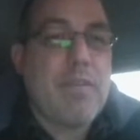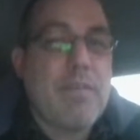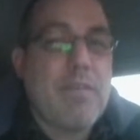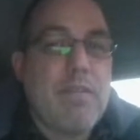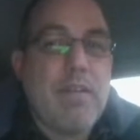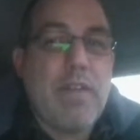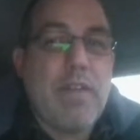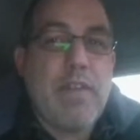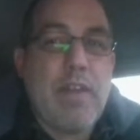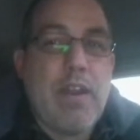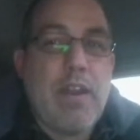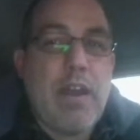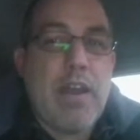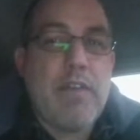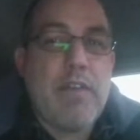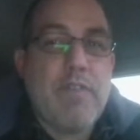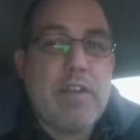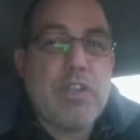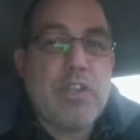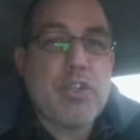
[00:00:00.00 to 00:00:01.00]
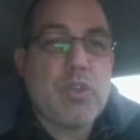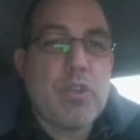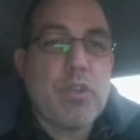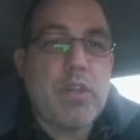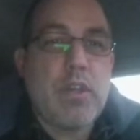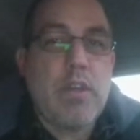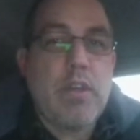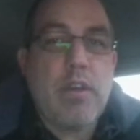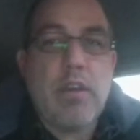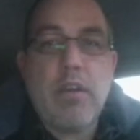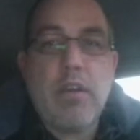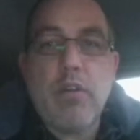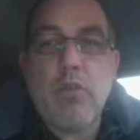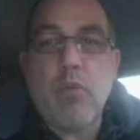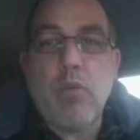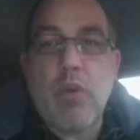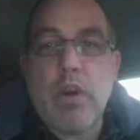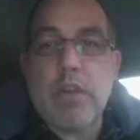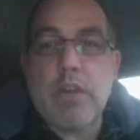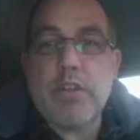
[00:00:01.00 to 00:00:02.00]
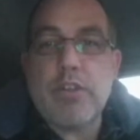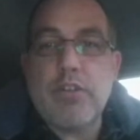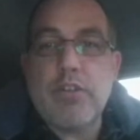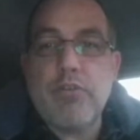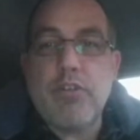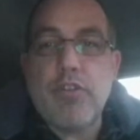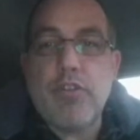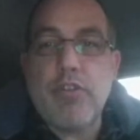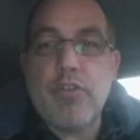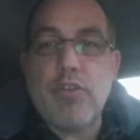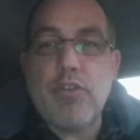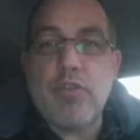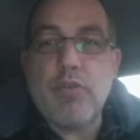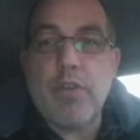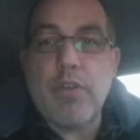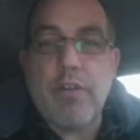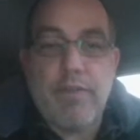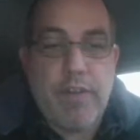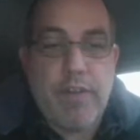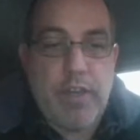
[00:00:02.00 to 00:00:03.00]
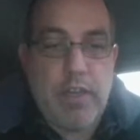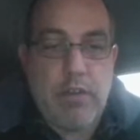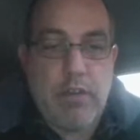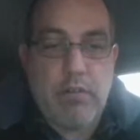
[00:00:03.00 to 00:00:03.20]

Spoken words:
and then I eventually want to do a video